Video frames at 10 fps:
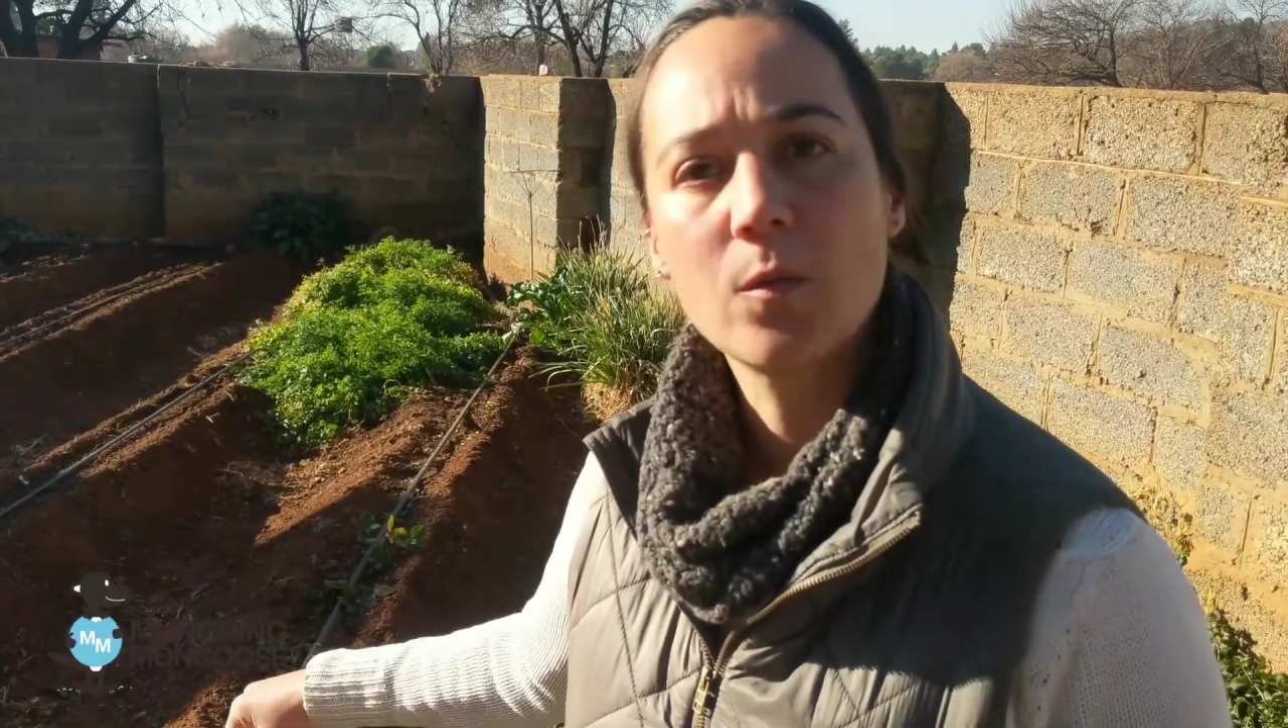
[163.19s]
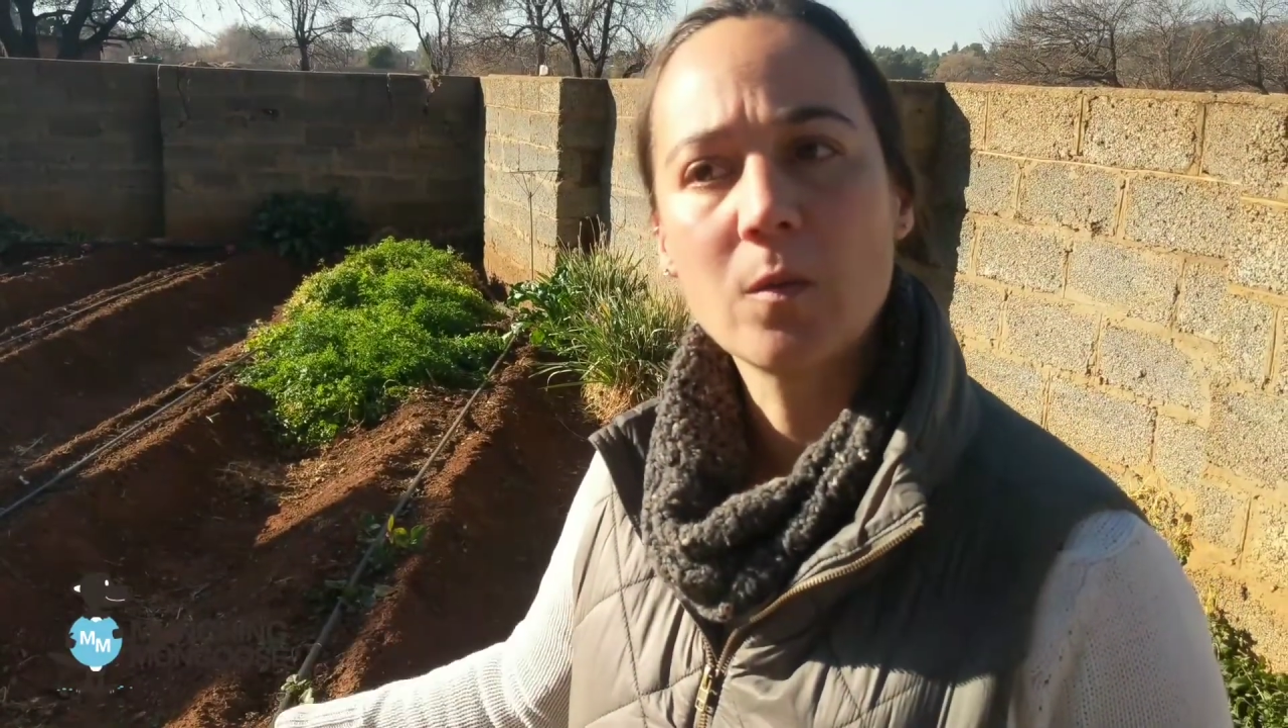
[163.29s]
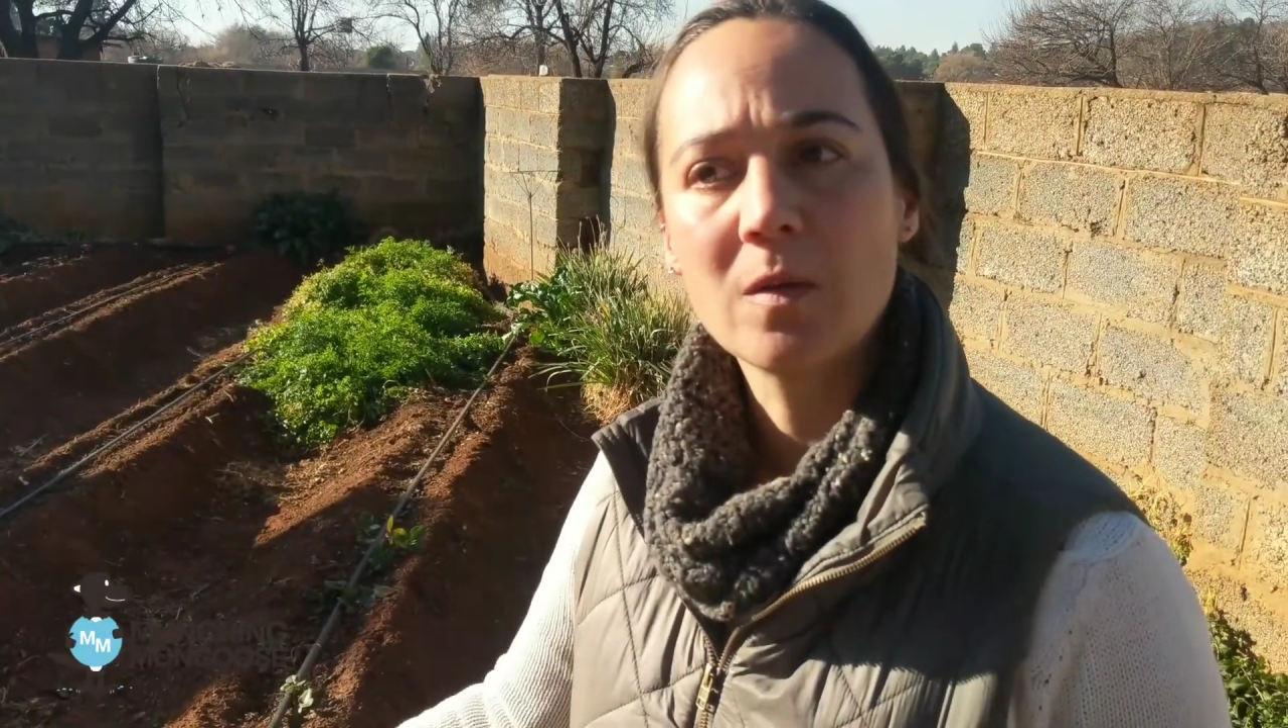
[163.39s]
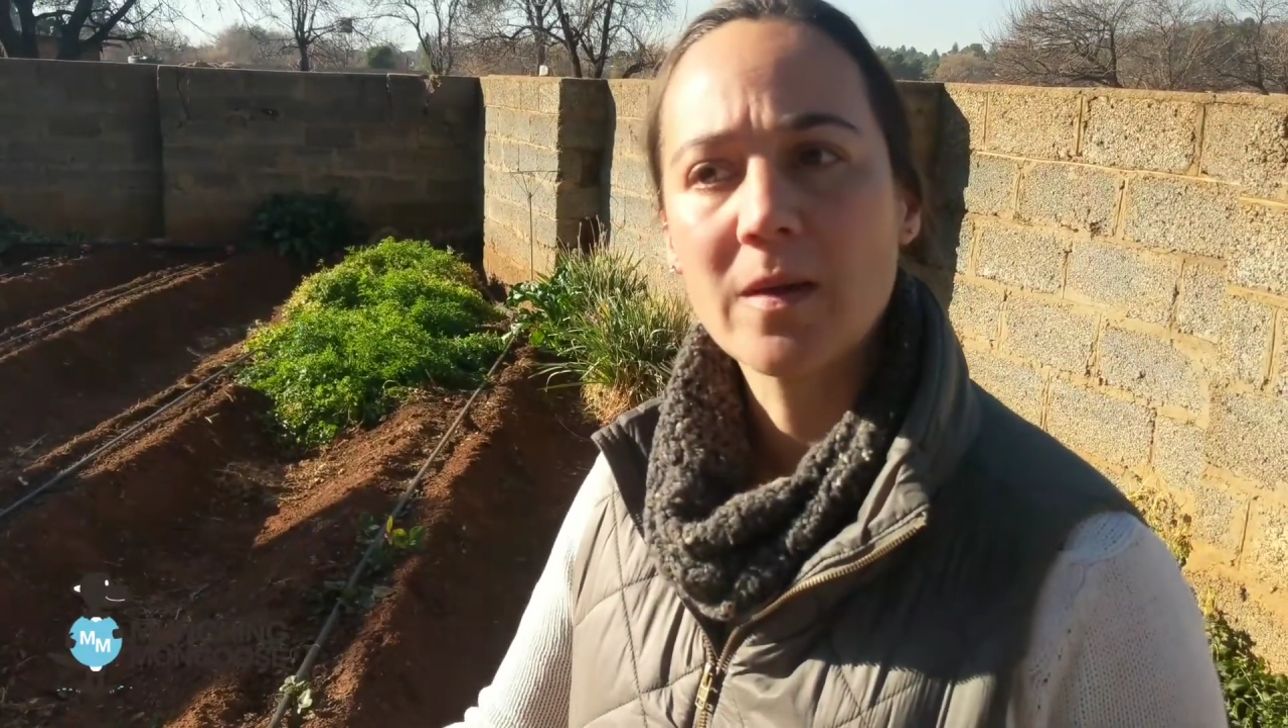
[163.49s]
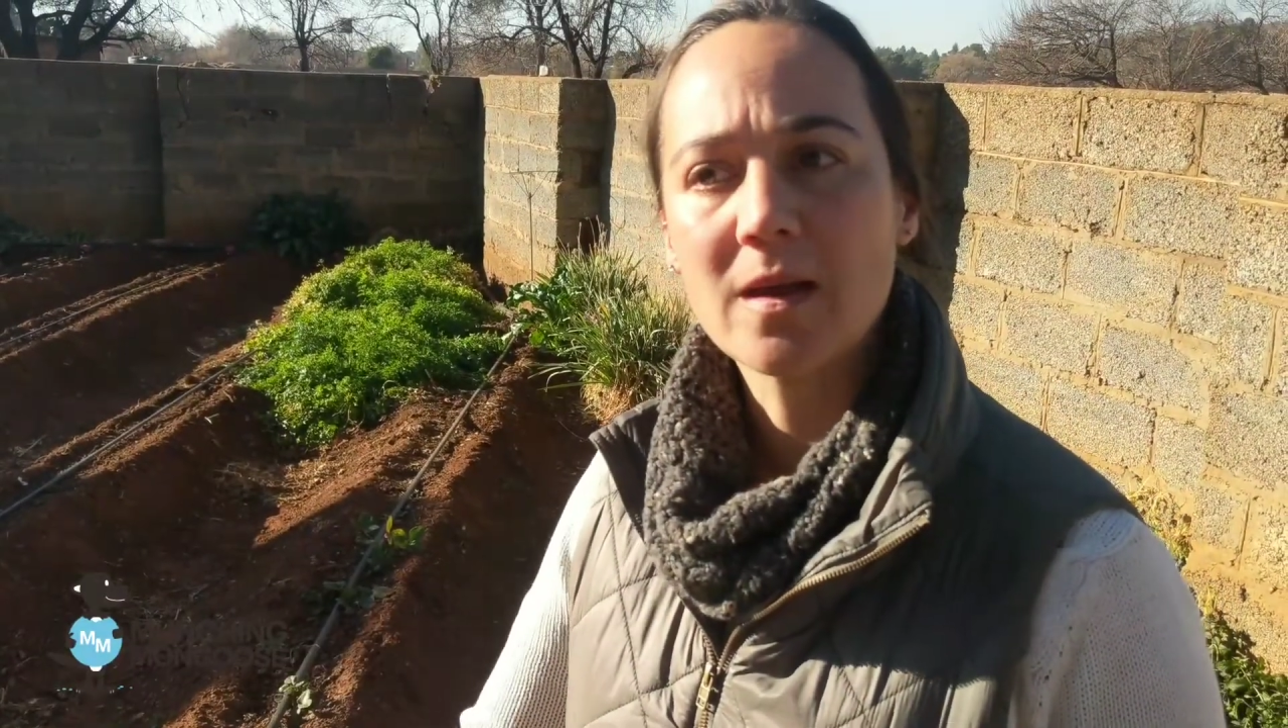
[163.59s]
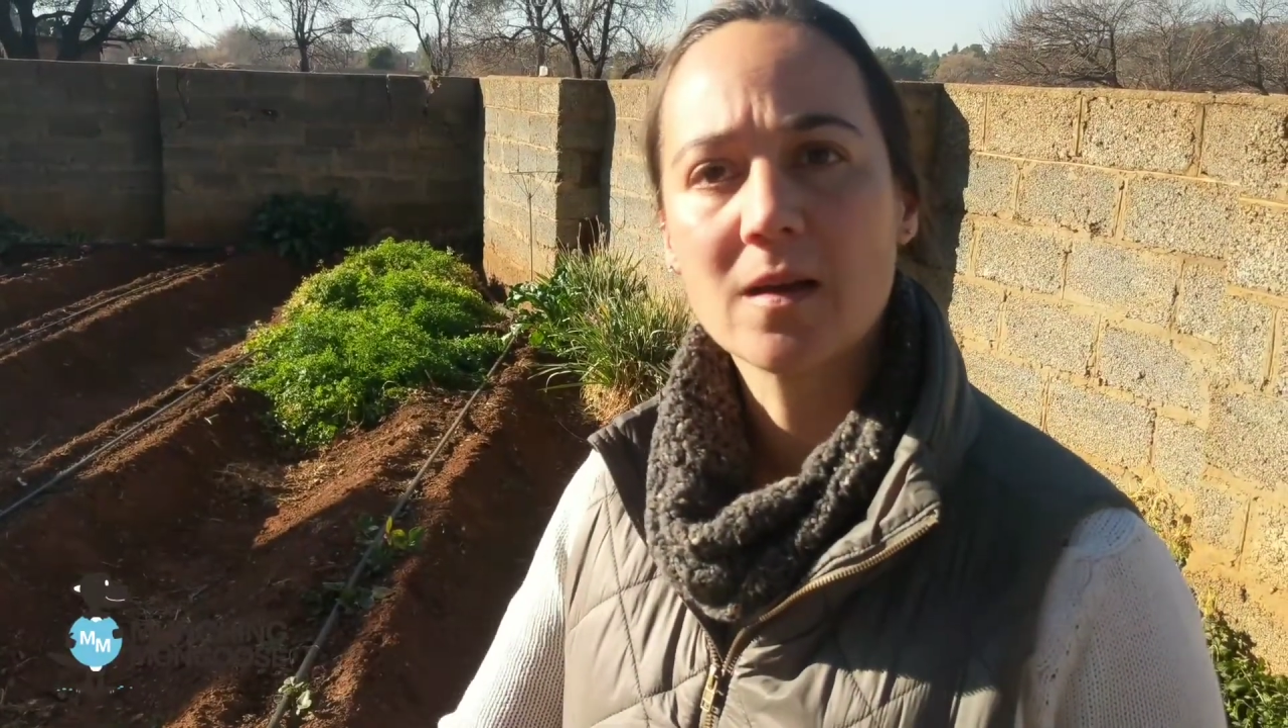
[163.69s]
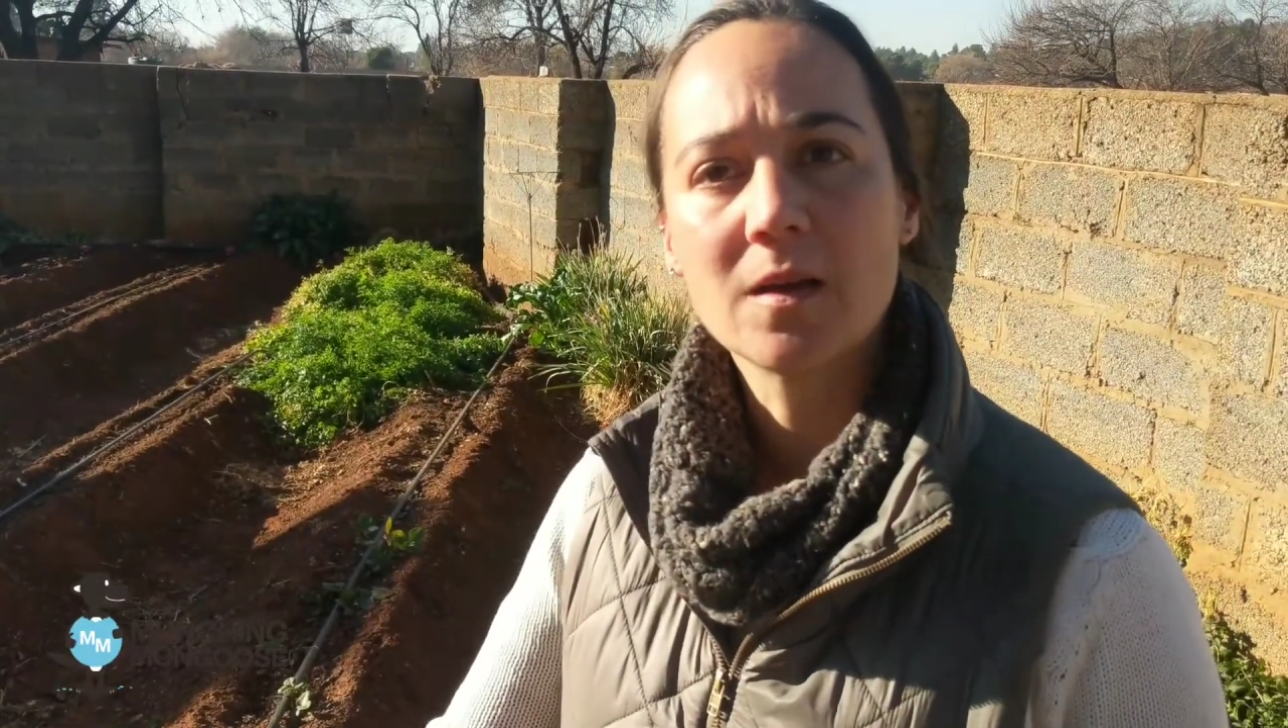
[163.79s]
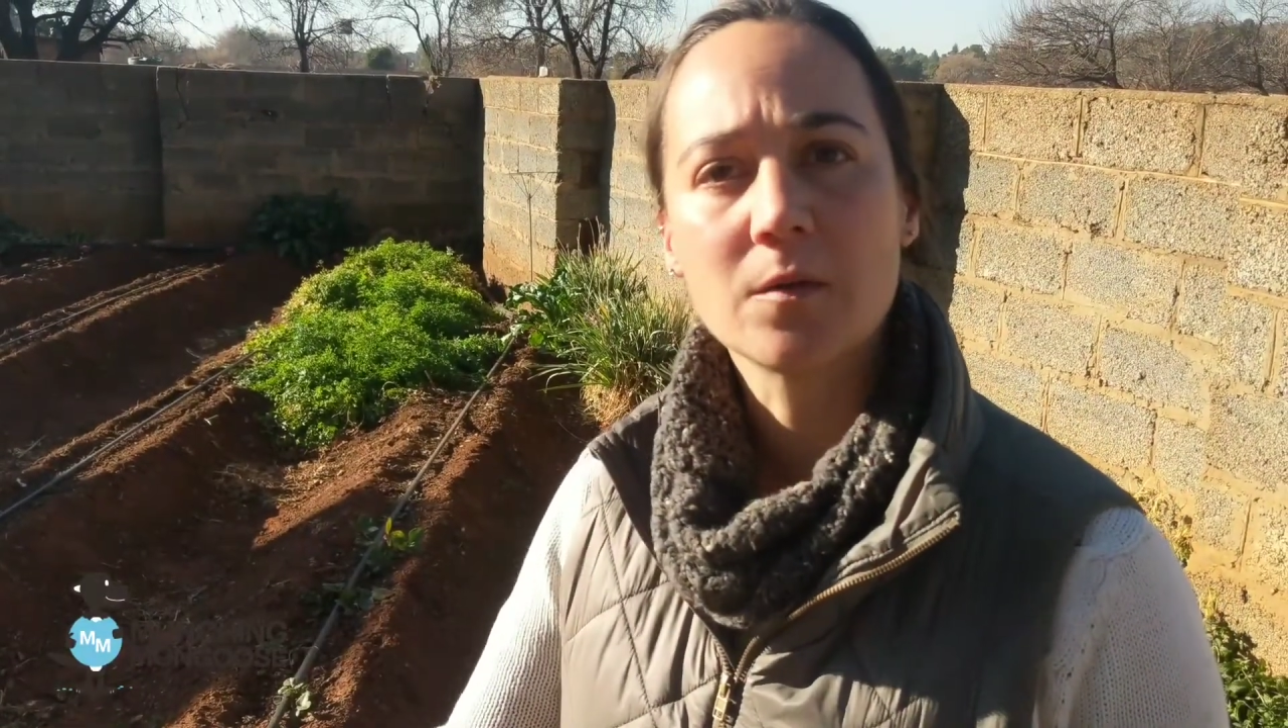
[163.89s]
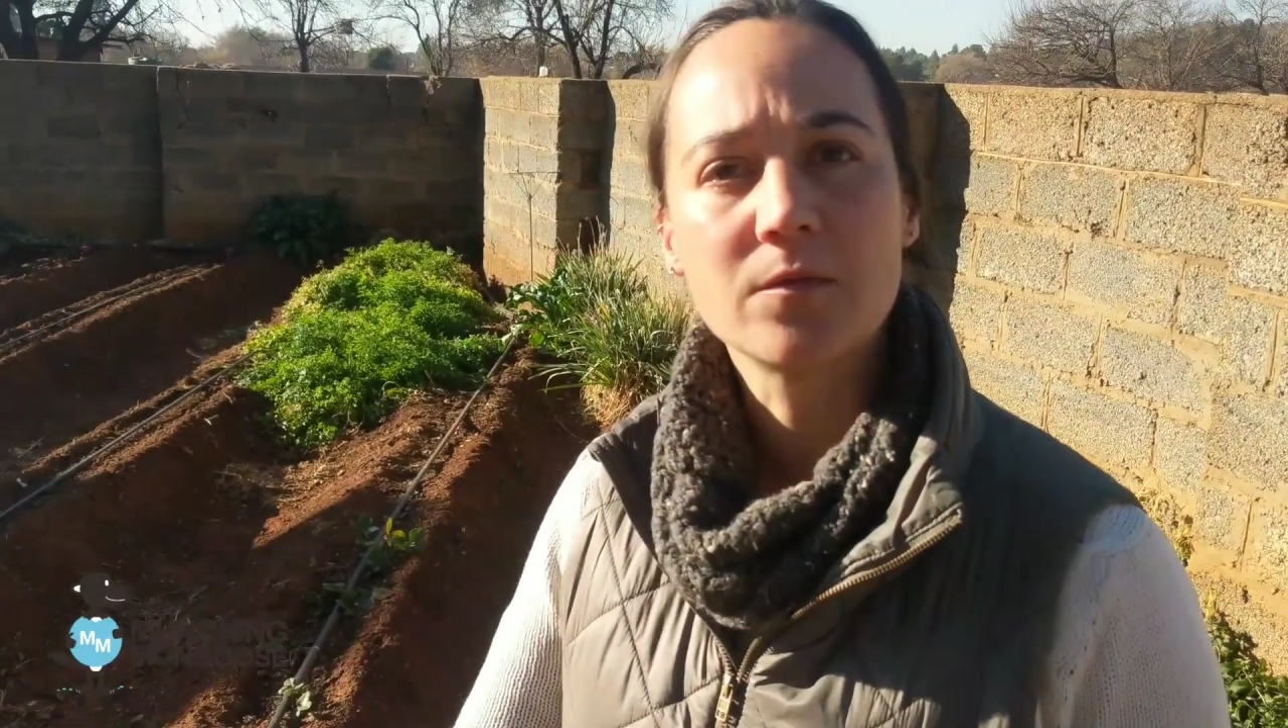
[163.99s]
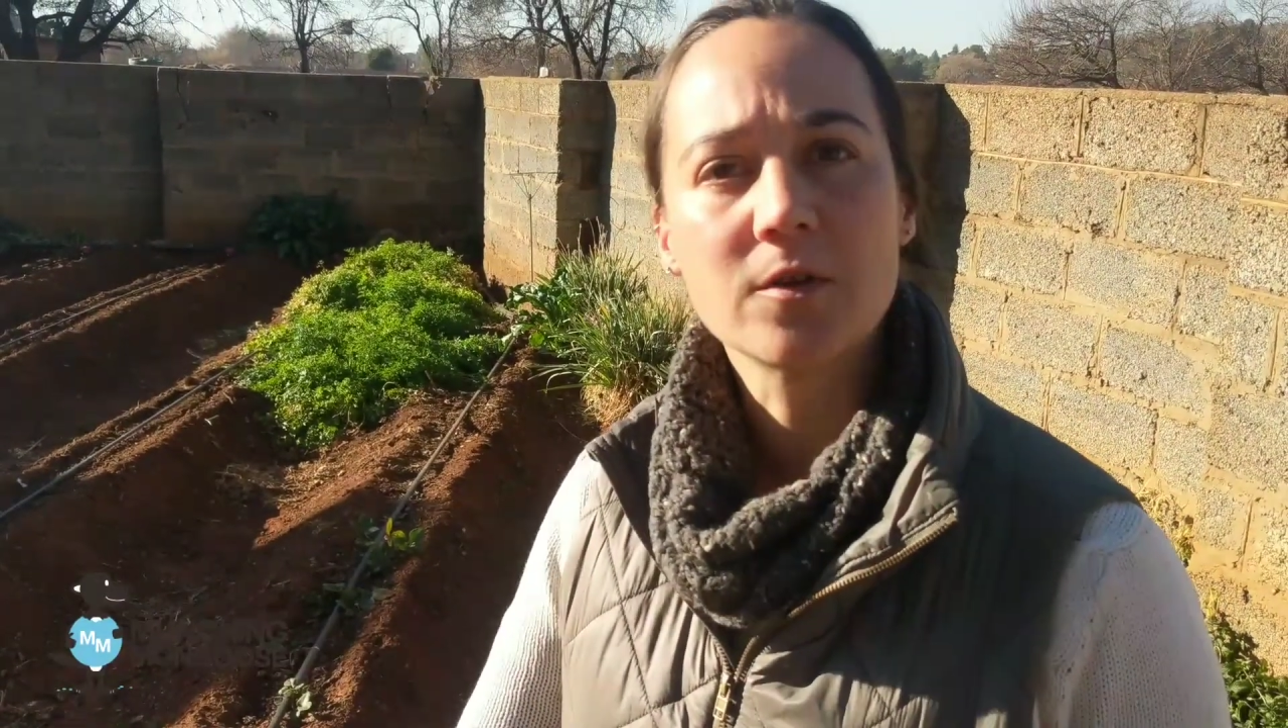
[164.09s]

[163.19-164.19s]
when we make our liquid